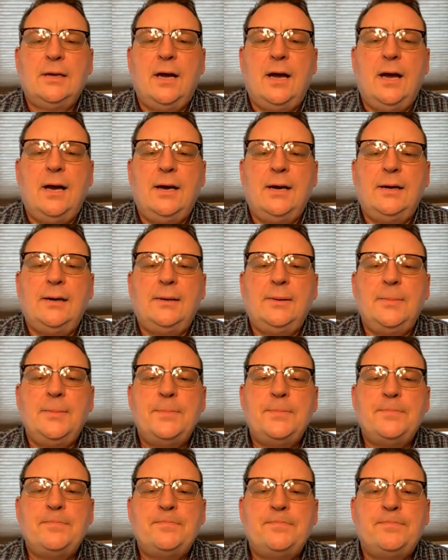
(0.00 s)
Uh,
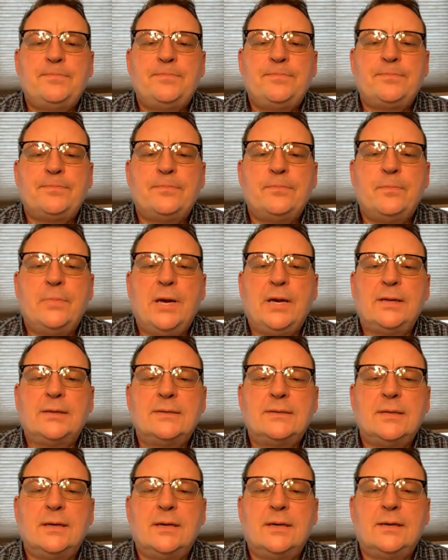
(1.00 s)

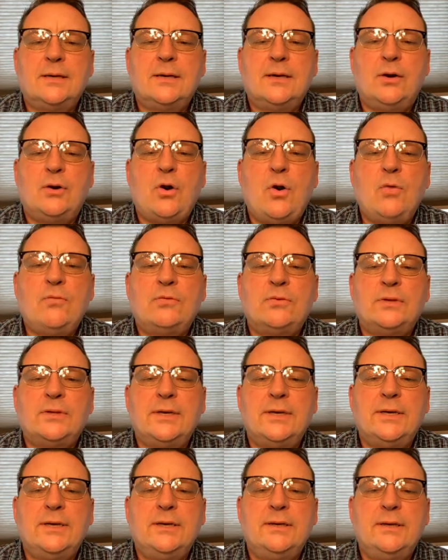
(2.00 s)
but uh,
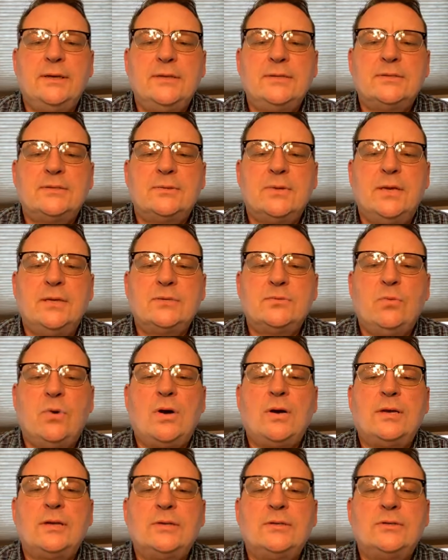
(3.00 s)
hopefully he's he's
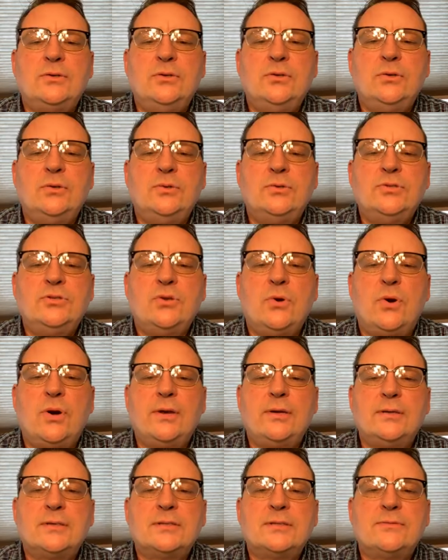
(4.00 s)
wanting to
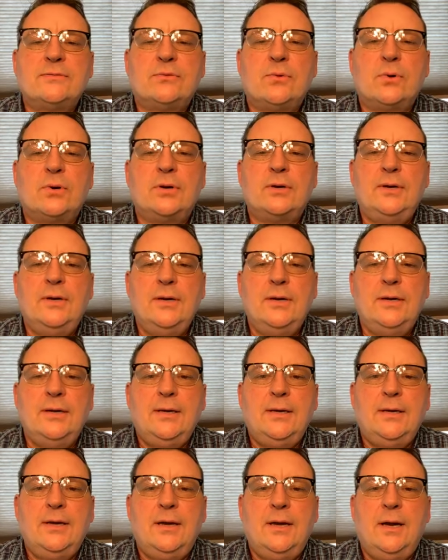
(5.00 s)
join us for
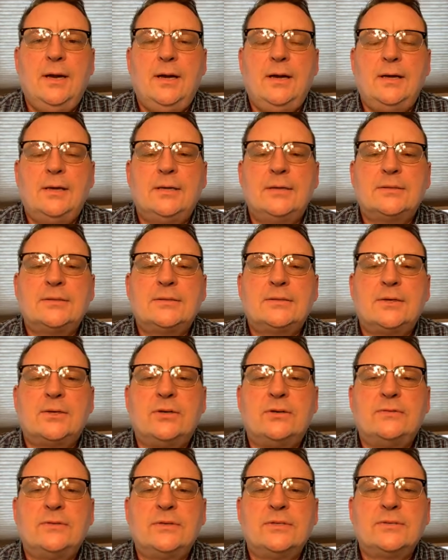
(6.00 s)
uh,
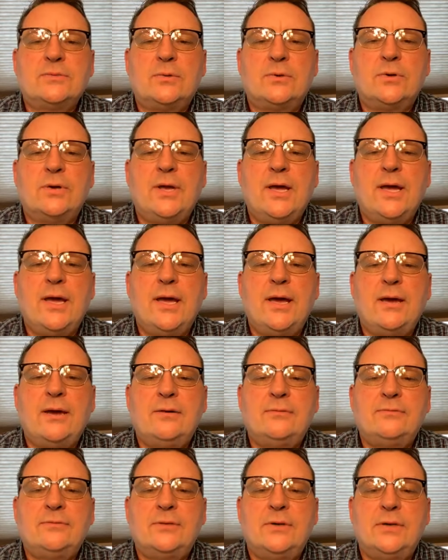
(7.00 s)
service. We're going to
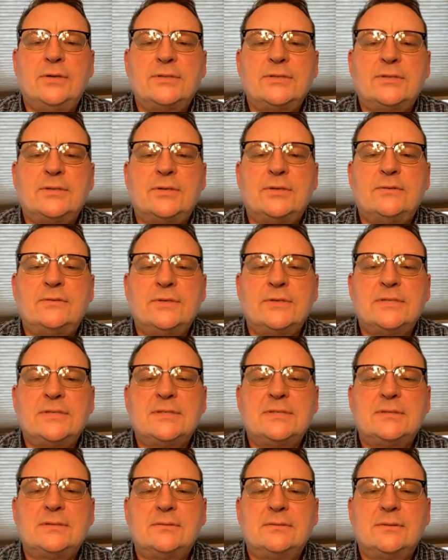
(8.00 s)
have uh,
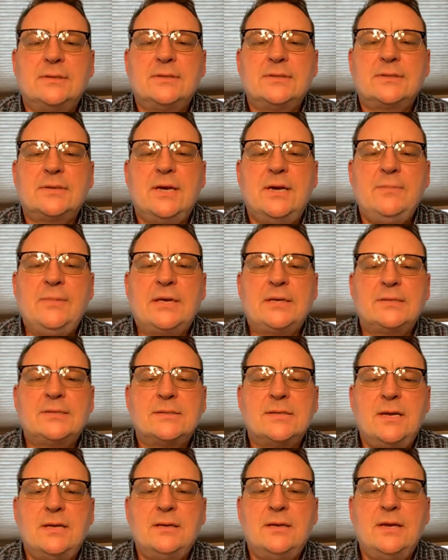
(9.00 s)
service this coming
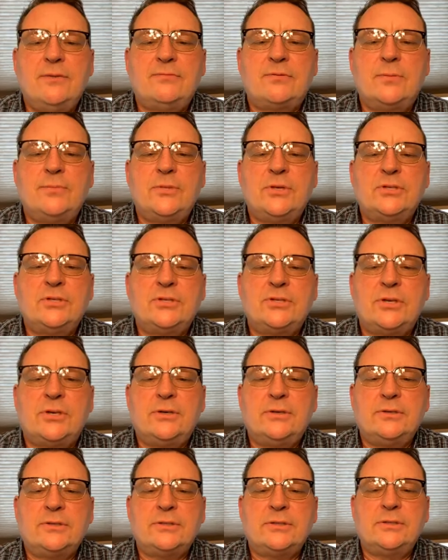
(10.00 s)
Sunday from the
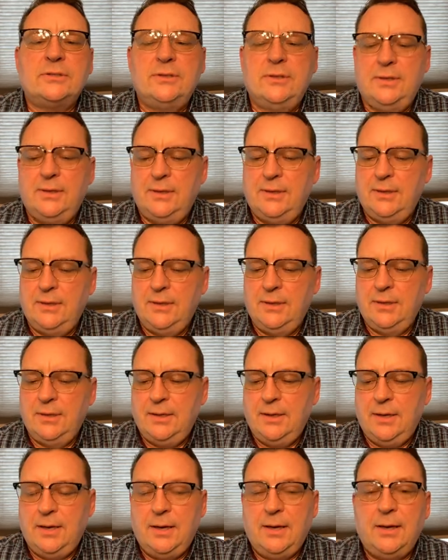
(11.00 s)
church.
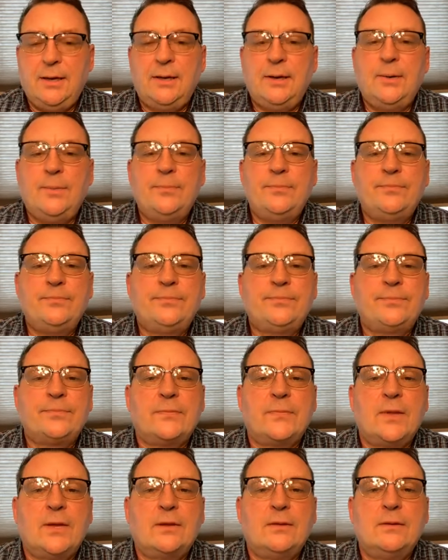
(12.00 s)
Um,
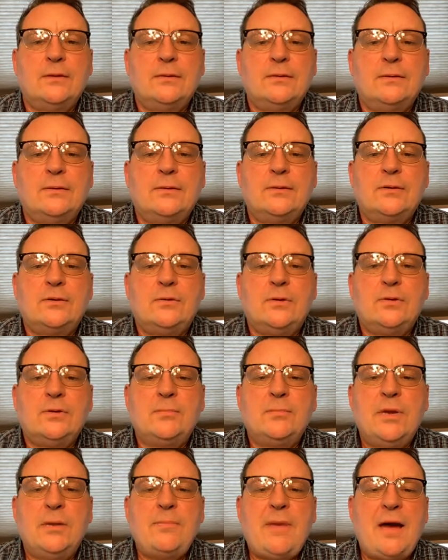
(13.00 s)
and there'll only
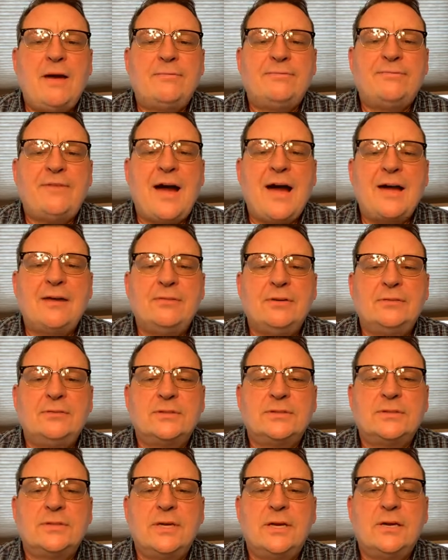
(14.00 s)
be about five of
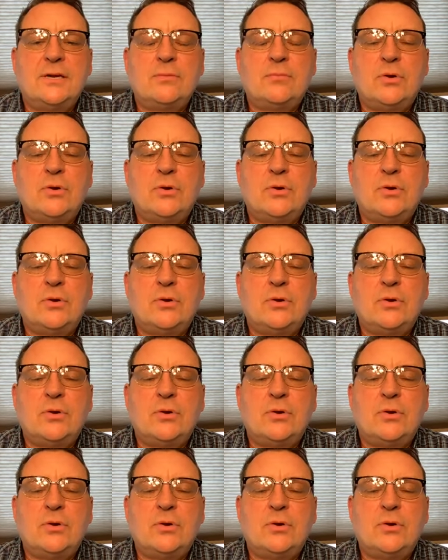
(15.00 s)
us there.